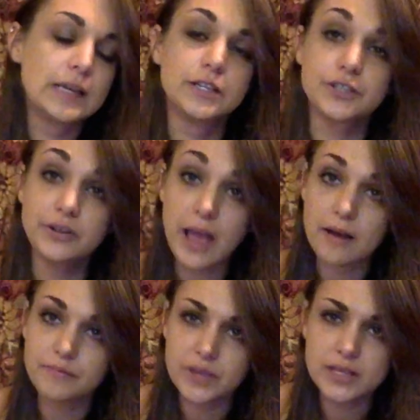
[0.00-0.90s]
So yeah,
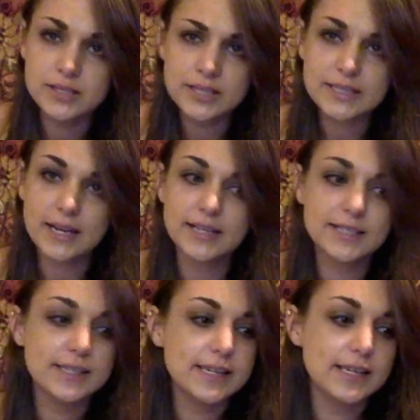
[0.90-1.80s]

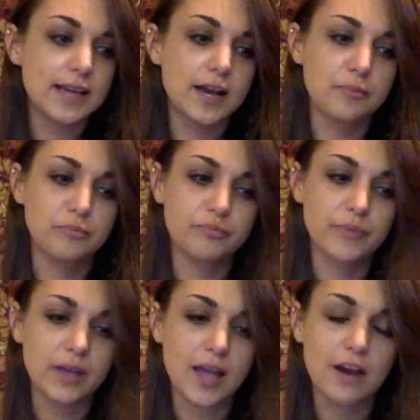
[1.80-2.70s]
instantaneously,
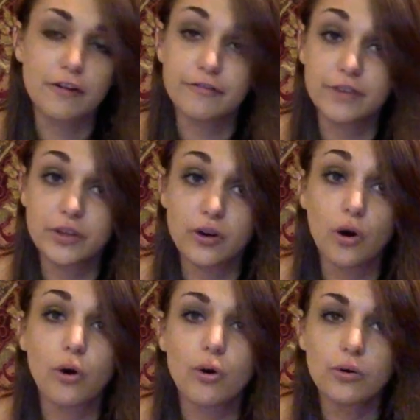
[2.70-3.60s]
I don't feel a
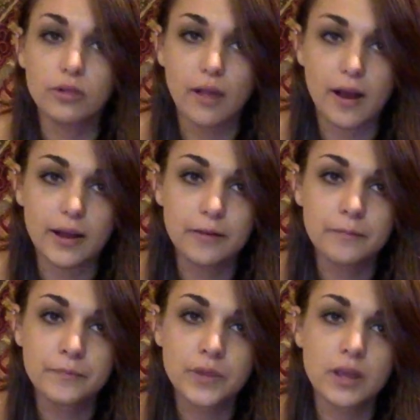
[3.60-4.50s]
whole lot.
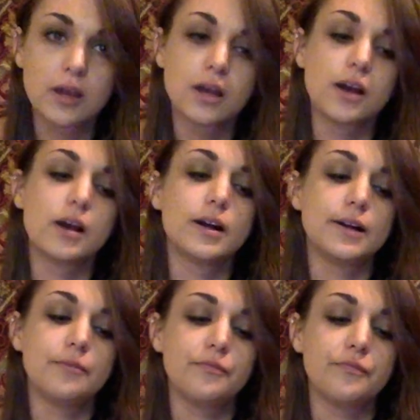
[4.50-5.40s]

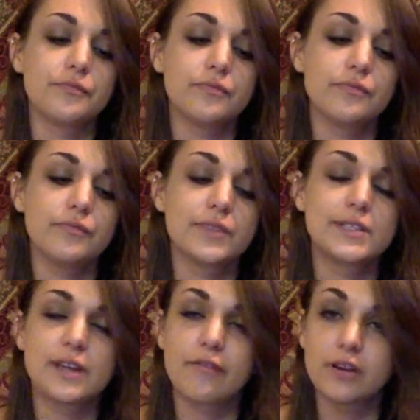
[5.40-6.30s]
It's
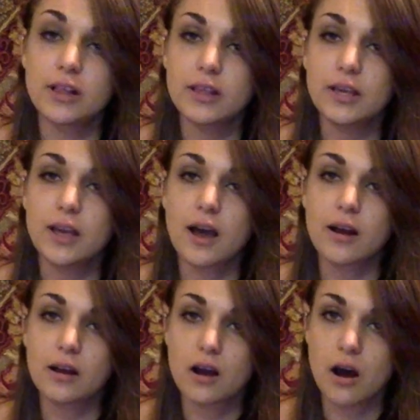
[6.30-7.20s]
definitely got
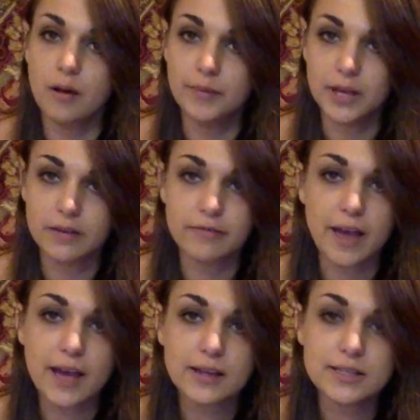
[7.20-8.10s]
a calming
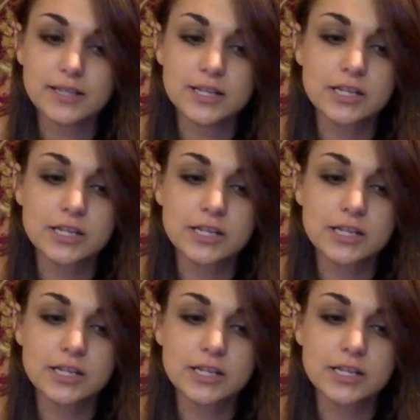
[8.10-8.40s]
effect.